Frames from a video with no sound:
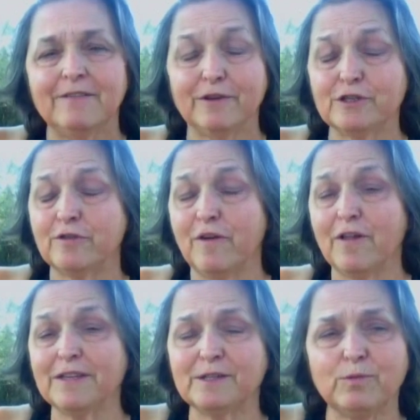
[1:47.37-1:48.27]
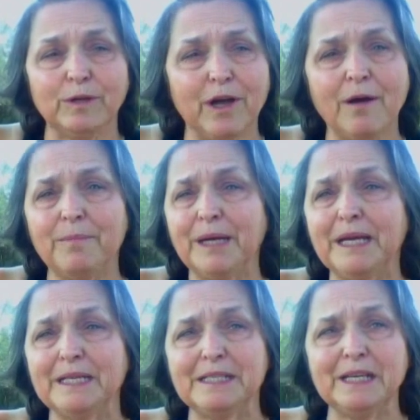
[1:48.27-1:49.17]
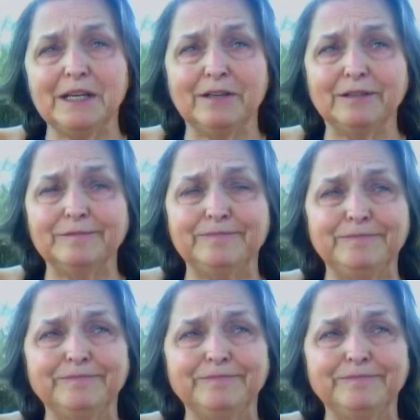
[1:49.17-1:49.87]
First of all, this will not be until